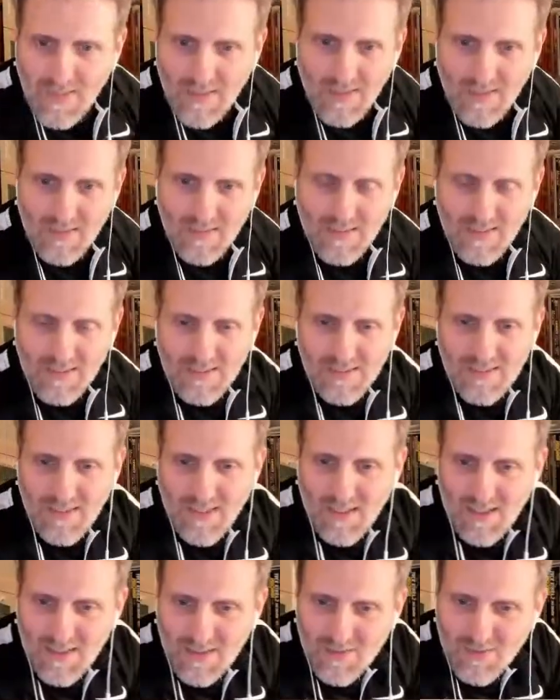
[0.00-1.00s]
This is
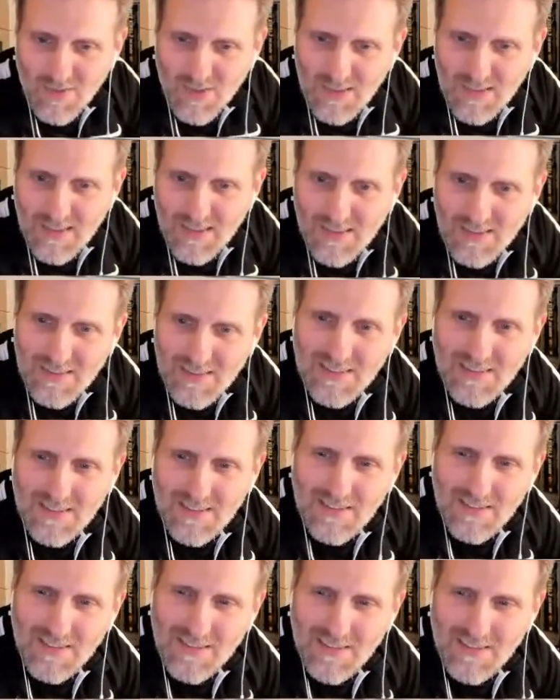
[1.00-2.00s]
kind
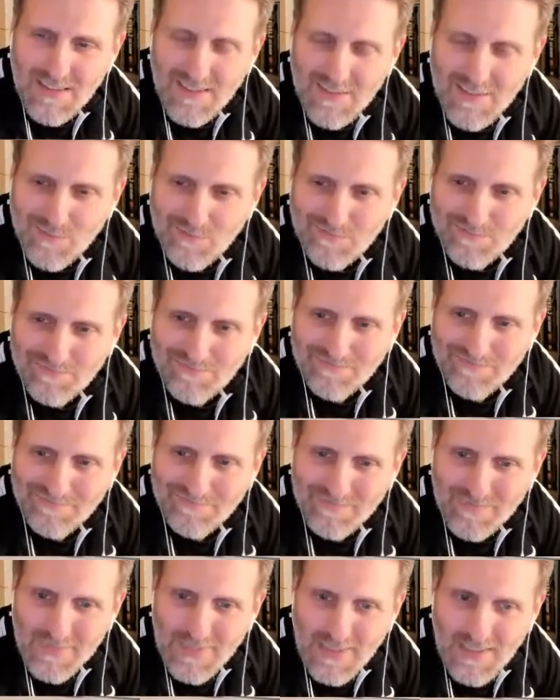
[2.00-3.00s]
of
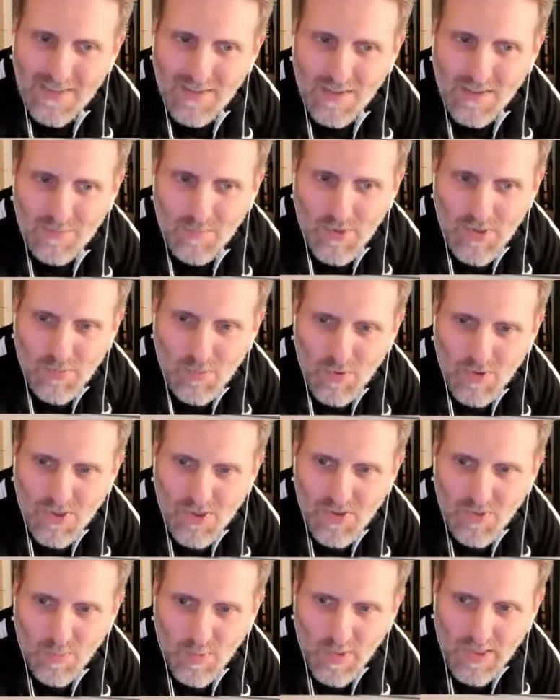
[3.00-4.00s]
it's a much more
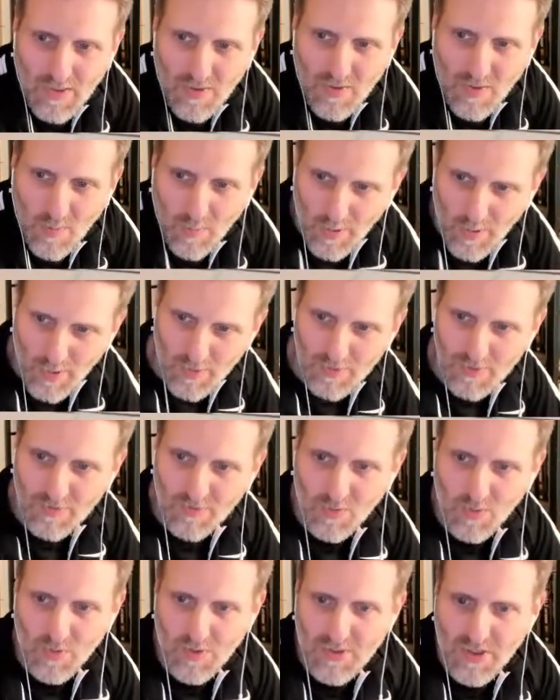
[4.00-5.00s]
superhero pose
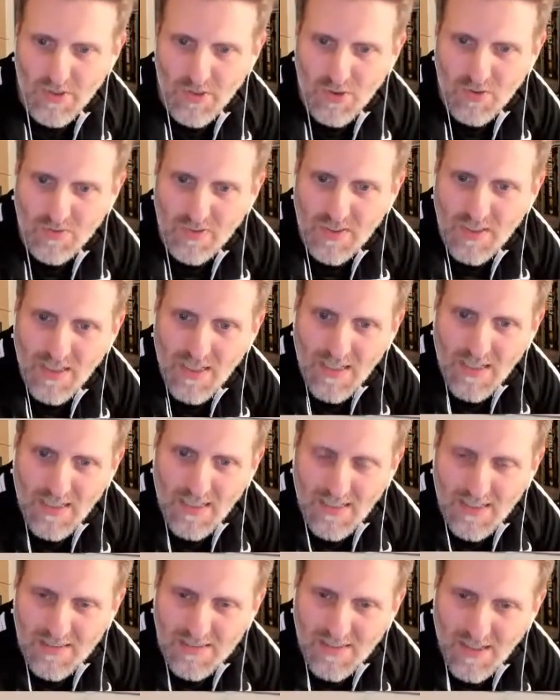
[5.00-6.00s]
for Horace H. Hoover.
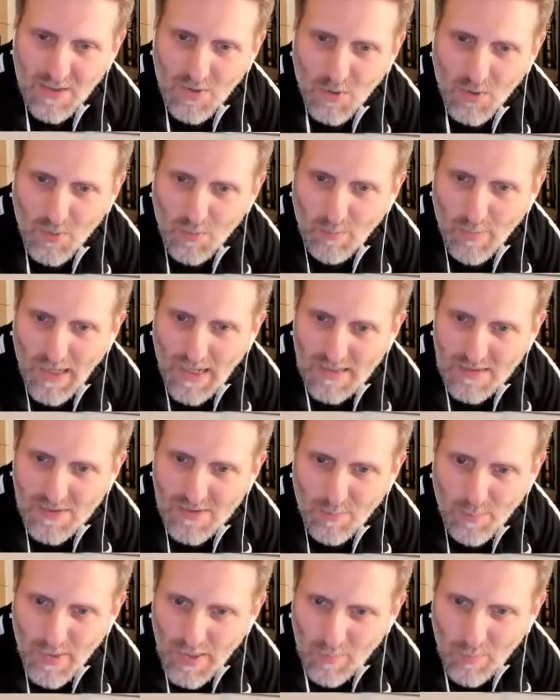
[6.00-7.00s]
He's kind of holding back
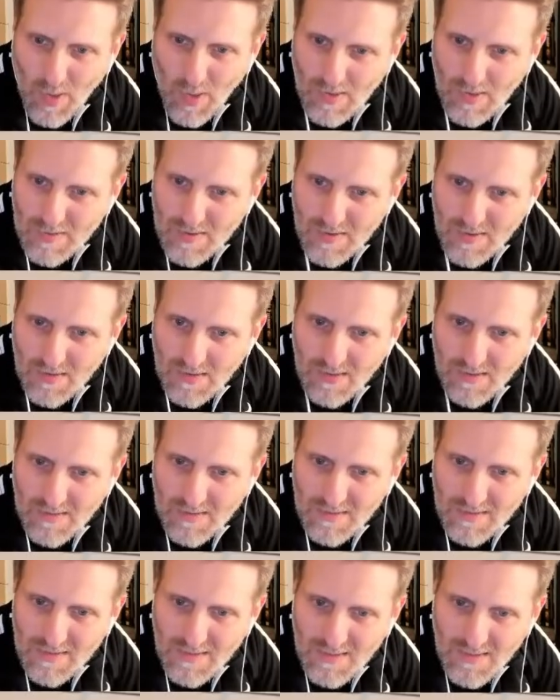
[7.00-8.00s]
some big monster.
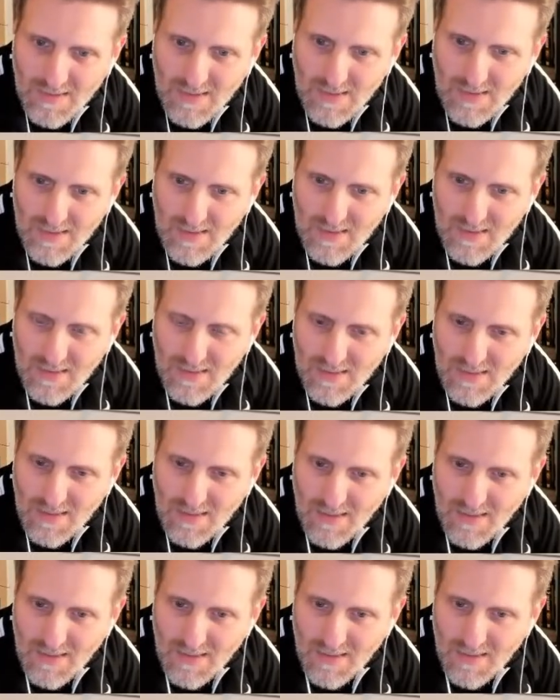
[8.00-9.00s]

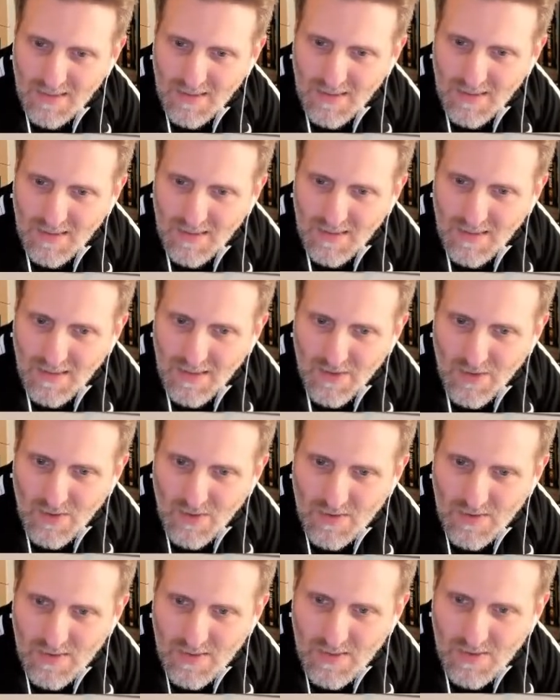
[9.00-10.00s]
And you
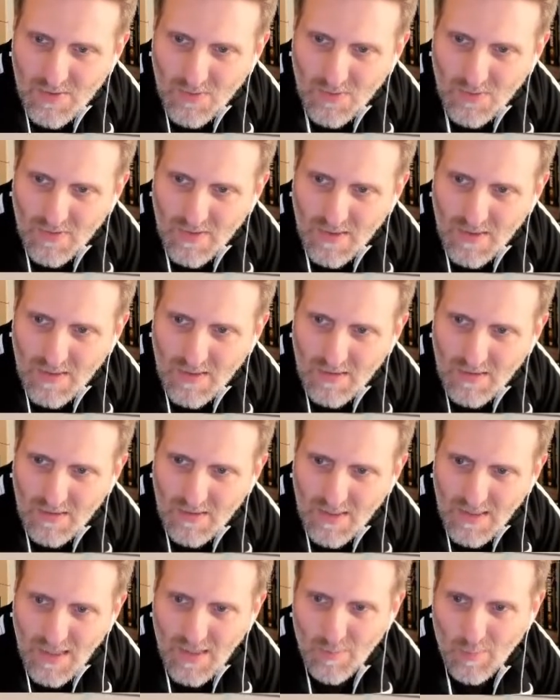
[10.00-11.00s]
can see sort of
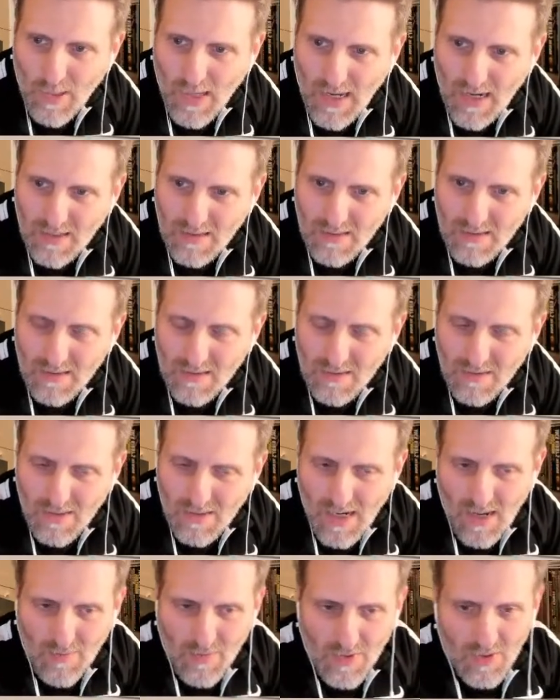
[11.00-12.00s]
the impact that they're
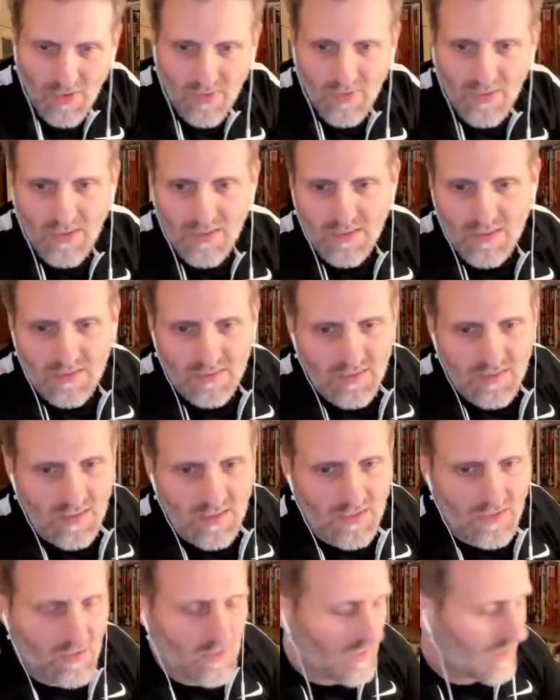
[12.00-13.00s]
having on
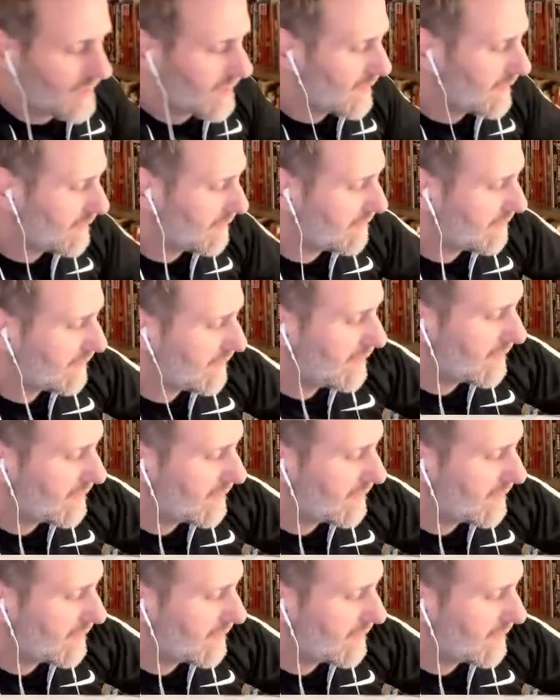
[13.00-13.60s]
the ground.